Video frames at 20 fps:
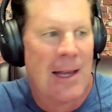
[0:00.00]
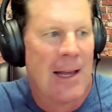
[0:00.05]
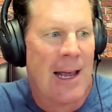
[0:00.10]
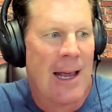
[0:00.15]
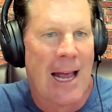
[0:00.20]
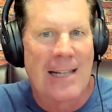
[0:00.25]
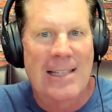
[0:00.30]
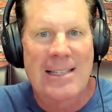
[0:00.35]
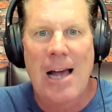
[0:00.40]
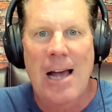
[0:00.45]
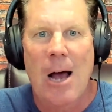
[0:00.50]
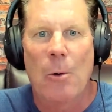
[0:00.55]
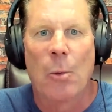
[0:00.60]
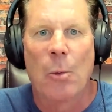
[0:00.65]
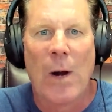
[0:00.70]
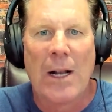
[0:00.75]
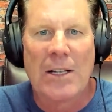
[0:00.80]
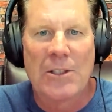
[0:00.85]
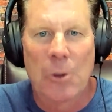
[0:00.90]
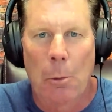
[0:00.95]
it's not
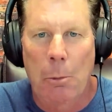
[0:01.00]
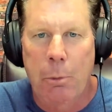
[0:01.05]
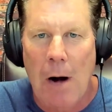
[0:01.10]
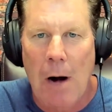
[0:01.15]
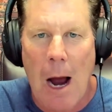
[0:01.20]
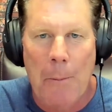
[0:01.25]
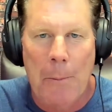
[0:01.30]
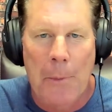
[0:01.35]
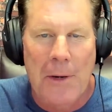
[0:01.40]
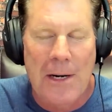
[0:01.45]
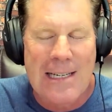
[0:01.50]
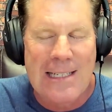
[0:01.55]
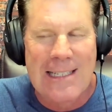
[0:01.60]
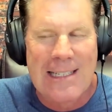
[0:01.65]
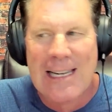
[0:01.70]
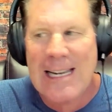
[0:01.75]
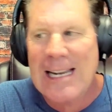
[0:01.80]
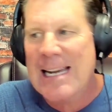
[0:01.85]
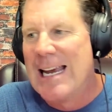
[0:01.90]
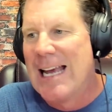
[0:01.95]
rental properties.
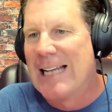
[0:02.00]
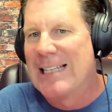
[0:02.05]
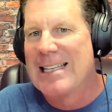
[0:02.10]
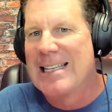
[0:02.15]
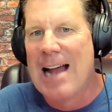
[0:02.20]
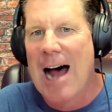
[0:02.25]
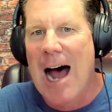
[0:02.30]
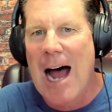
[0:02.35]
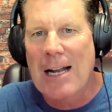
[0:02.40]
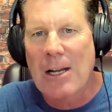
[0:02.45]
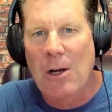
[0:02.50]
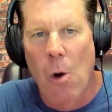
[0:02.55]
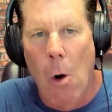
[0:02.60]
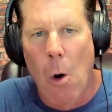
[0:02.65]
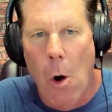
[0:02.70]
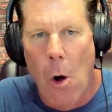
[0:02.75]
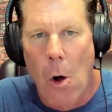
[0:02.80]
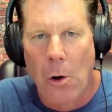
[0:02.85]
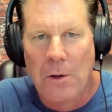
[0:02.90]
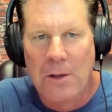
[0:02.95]
It's not
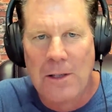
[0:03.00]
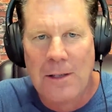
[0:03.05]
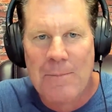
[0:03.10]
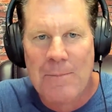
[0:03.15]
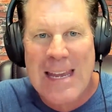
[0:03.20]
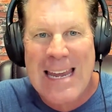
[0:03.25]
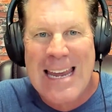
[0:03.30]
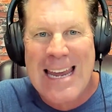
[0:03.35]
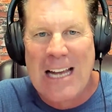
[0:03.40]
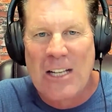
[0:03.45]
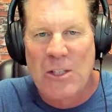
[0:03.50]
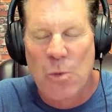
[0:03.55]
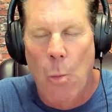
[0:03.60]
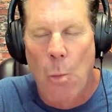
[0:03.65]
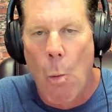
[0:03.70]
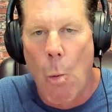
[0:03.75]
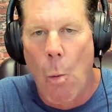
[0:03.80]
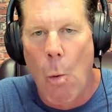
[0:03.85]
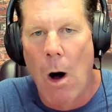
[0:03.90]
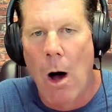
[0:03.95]
gold. It's
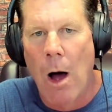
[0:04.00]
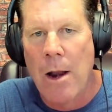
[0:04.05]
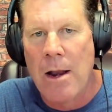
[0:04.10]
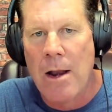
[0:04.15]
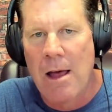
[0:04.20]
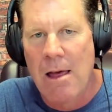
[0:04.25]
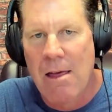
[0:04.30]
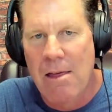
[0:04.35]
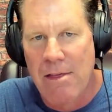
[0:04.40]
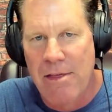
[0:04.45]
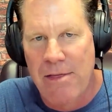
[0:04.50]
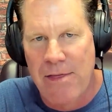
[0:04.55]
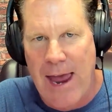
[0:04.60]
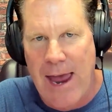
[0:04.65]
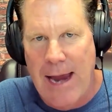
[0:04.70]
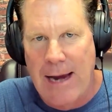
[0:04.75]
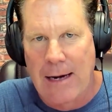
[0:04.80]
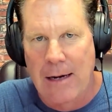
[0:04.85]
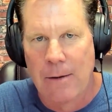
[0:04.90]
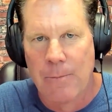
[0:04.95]
one
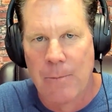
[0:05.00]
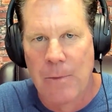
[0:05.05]
thing.